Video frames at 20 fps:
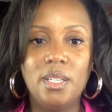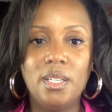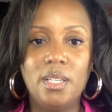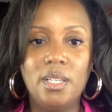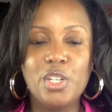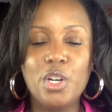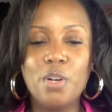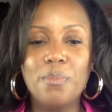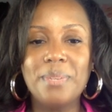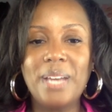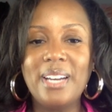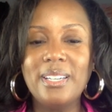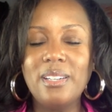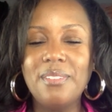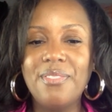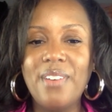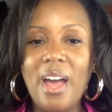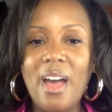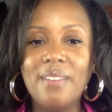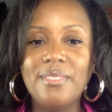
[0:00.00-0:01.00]
Term
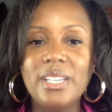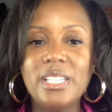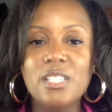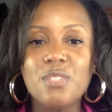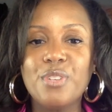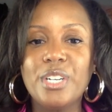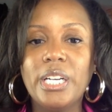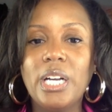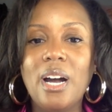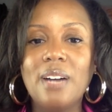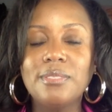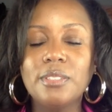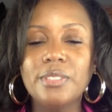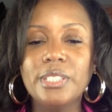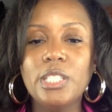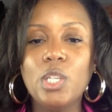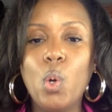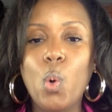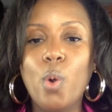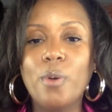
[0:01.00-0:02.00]
95 is
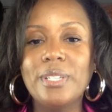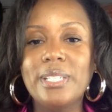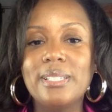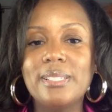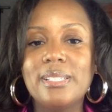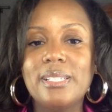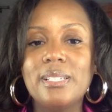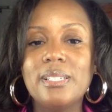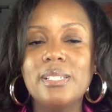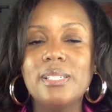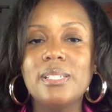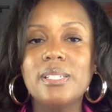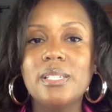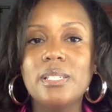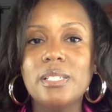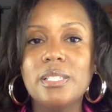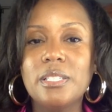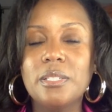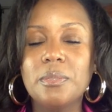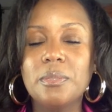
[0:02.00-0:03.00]
Recovery-Oriented
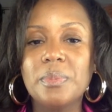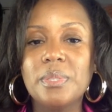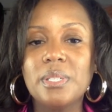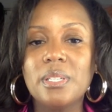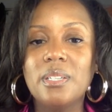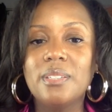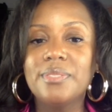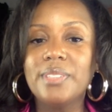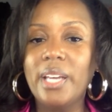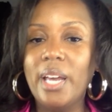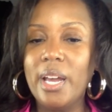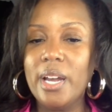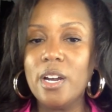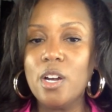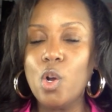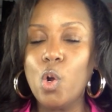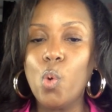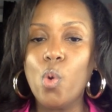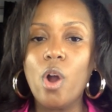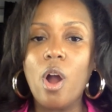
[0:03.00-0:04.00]
Systems of
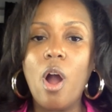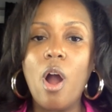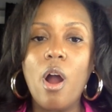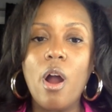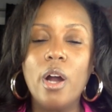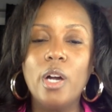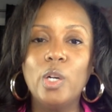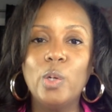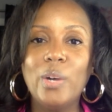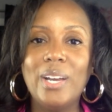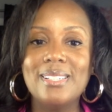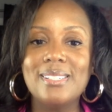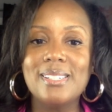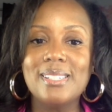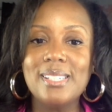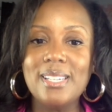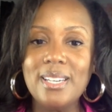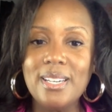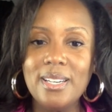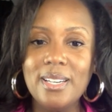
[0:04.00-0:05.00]
Care, or
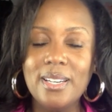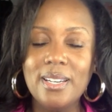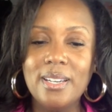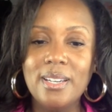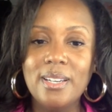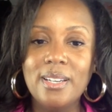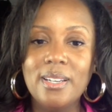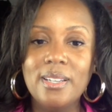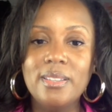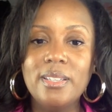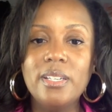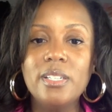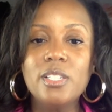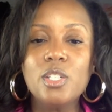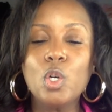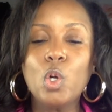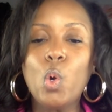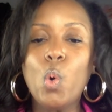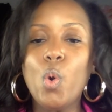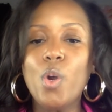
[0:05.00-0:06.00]
ROSC. These
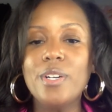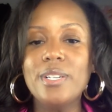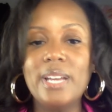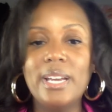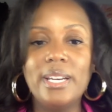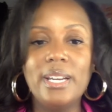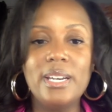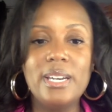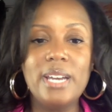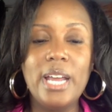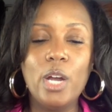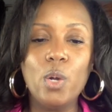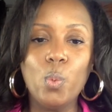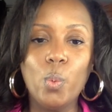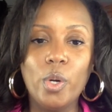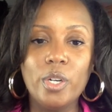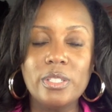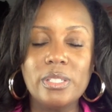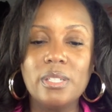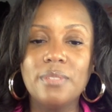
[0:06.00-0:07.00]
are coordinated
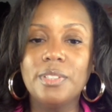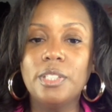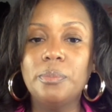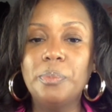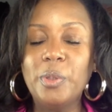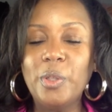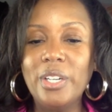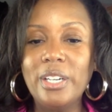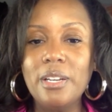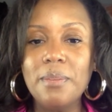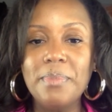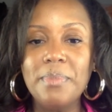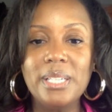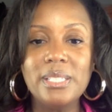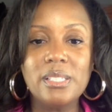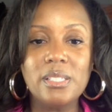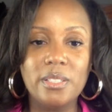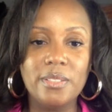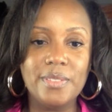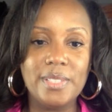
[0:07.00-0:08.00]
networks of
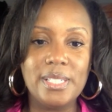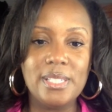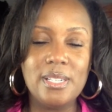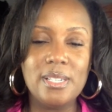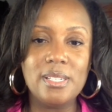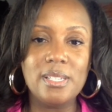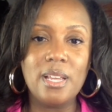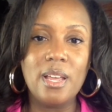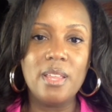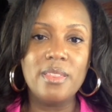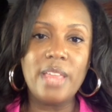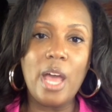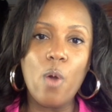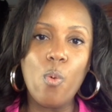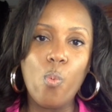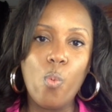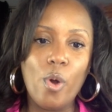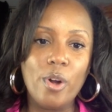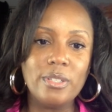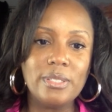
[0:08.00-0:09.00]
community-based services that
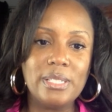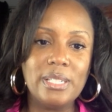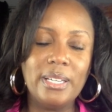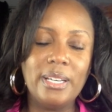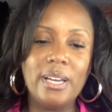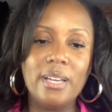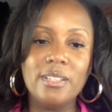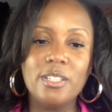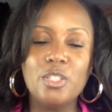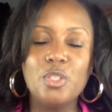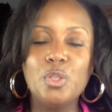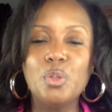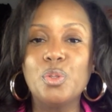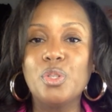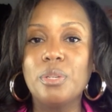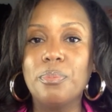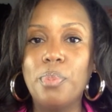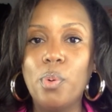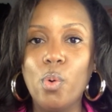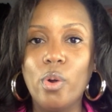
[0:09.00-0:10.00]
work together to
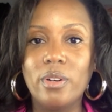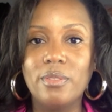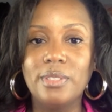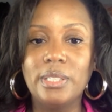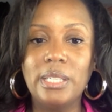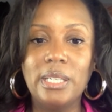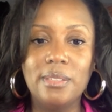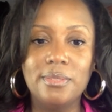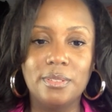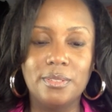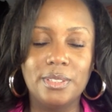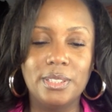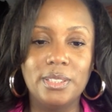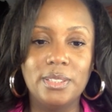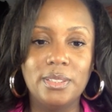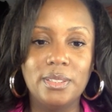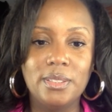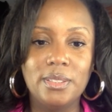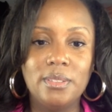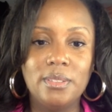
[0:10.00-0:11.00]
support recovery.
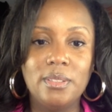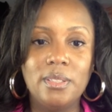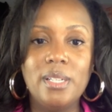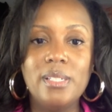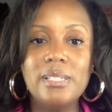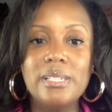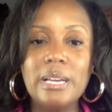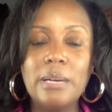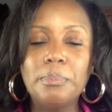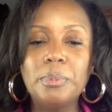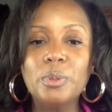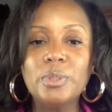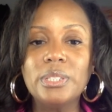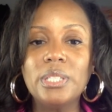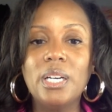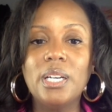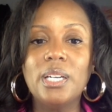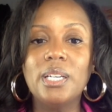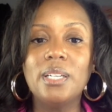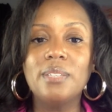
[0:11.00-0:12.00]
Examples
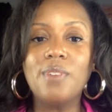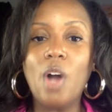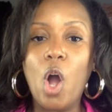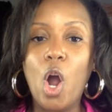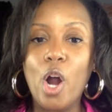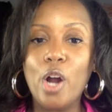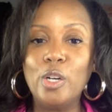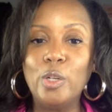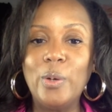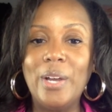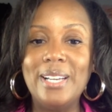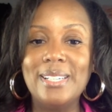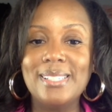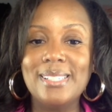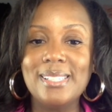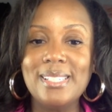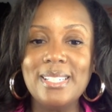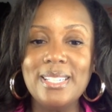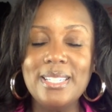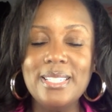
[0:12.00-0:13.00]
of
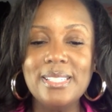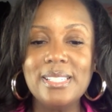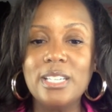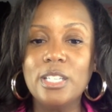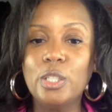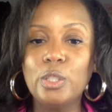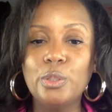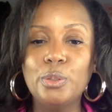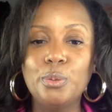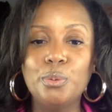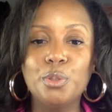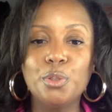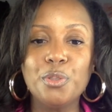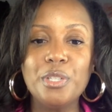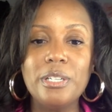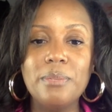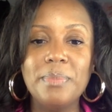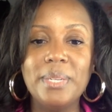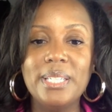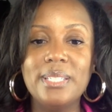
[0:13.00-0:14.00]
ROSCs include
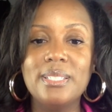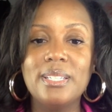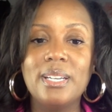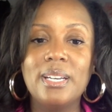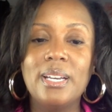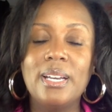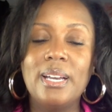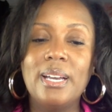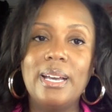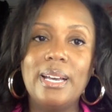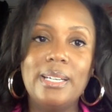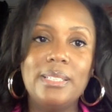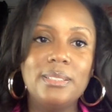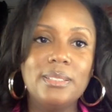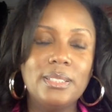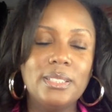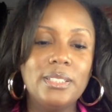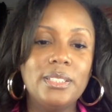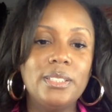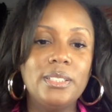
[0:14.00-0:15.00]
treatment,
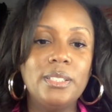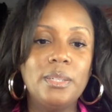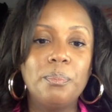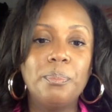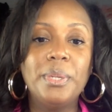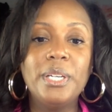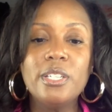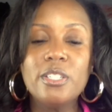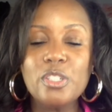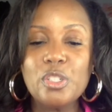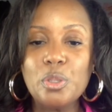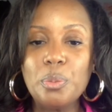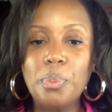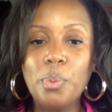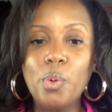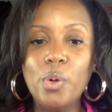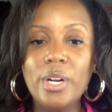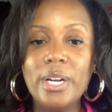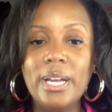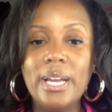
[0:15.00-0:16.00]
housing, peer
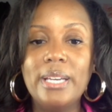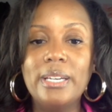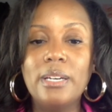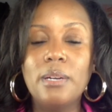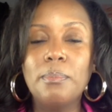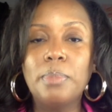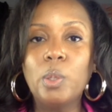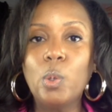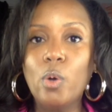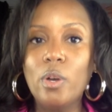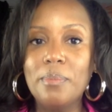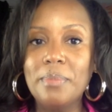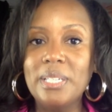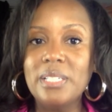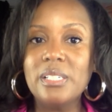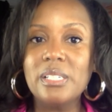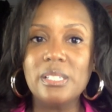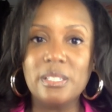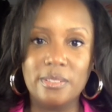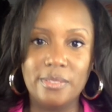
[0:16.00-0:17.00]
support, and
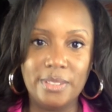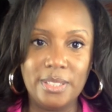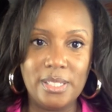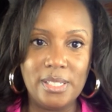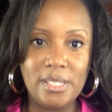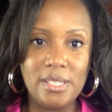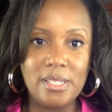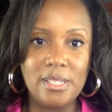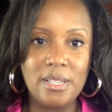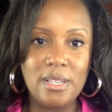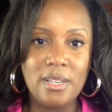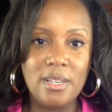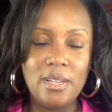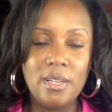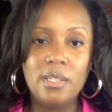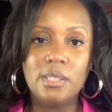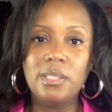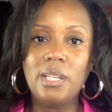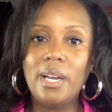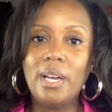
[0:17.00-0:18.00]
employment services.
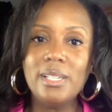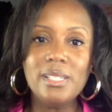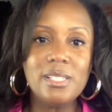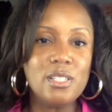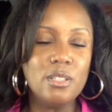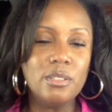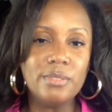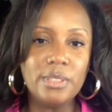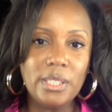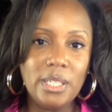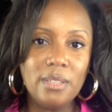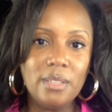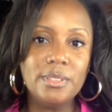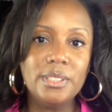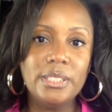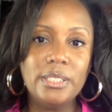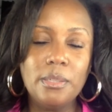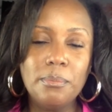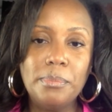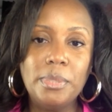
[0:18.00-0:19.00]
Clients don't recover
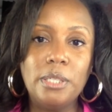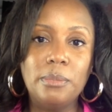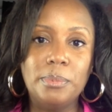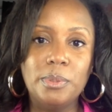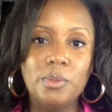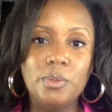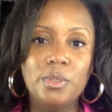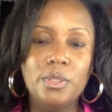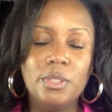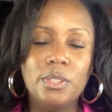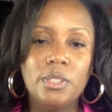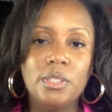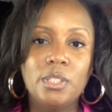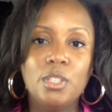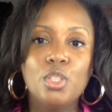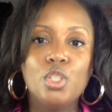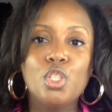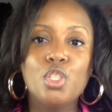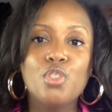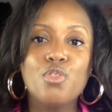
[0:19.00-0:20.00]
in a bubble.
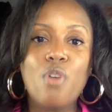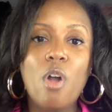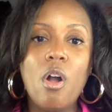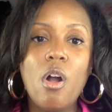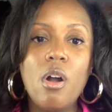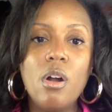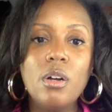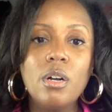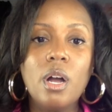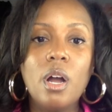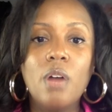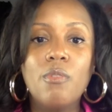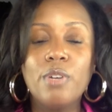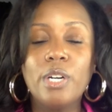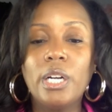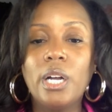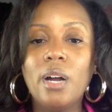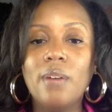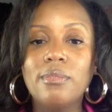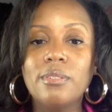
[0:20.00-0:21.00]
Strong
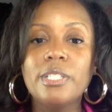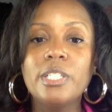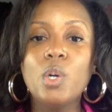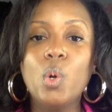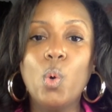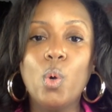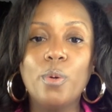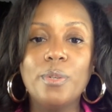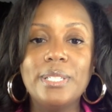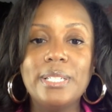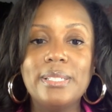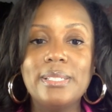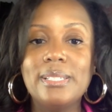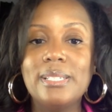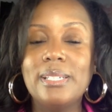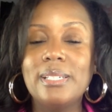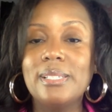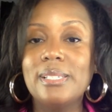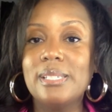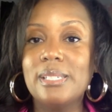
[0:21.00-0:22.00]

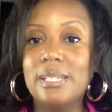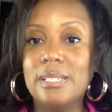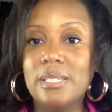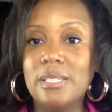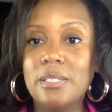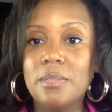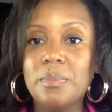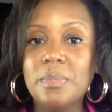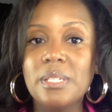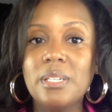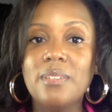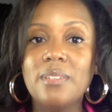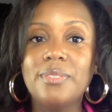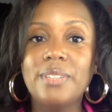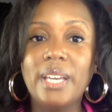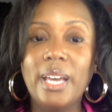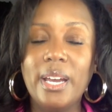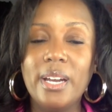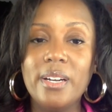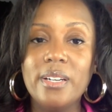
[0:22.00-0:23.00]
recovery-oriented systems of
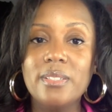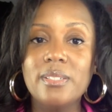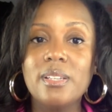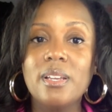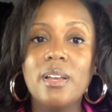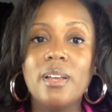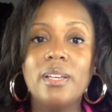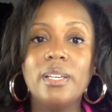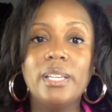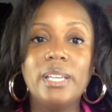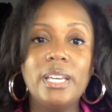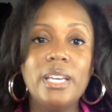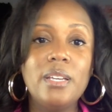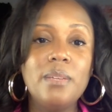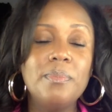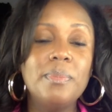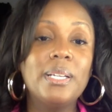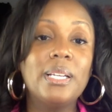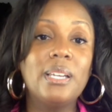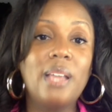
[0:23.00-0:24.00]
care
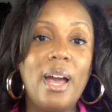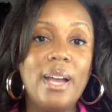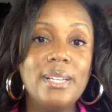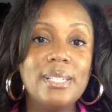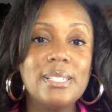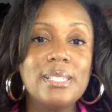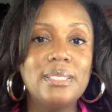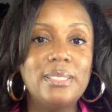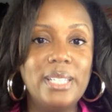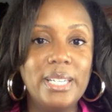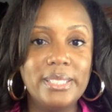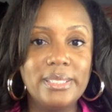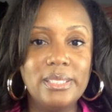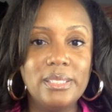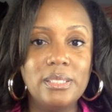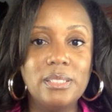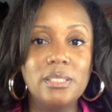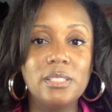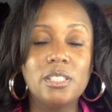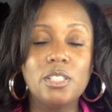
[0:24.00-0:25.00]
keep clients
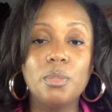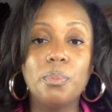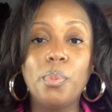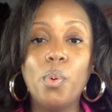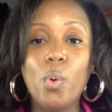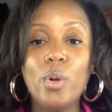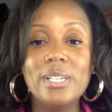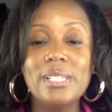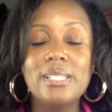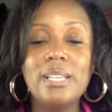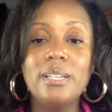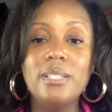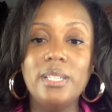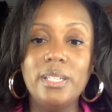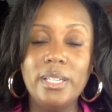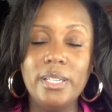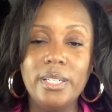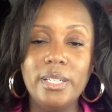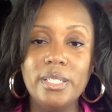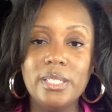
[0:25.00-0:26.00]
connected to the supports they
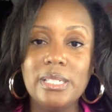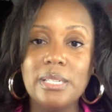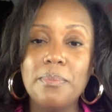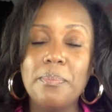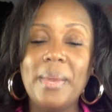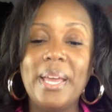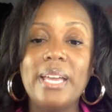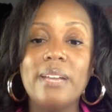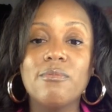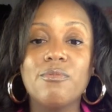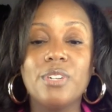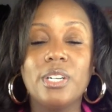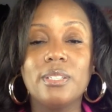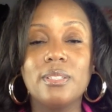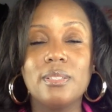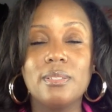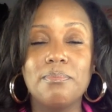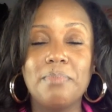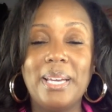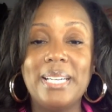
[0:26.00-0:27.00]
need to
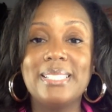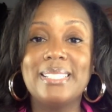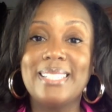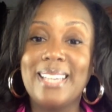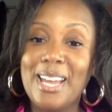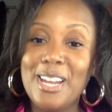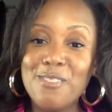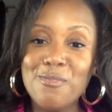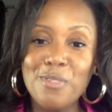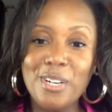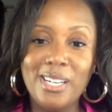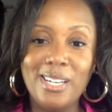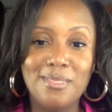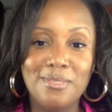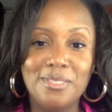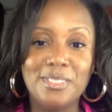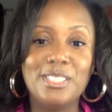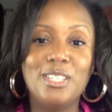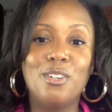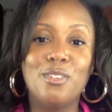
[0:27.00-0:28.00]
maintain
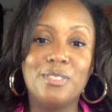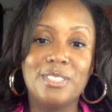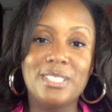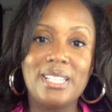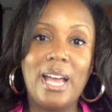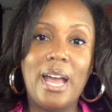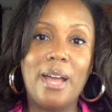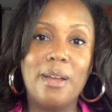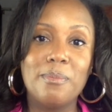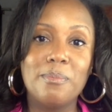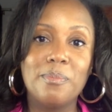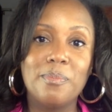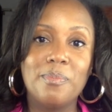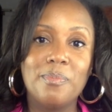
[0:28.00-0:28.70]
recovery over time.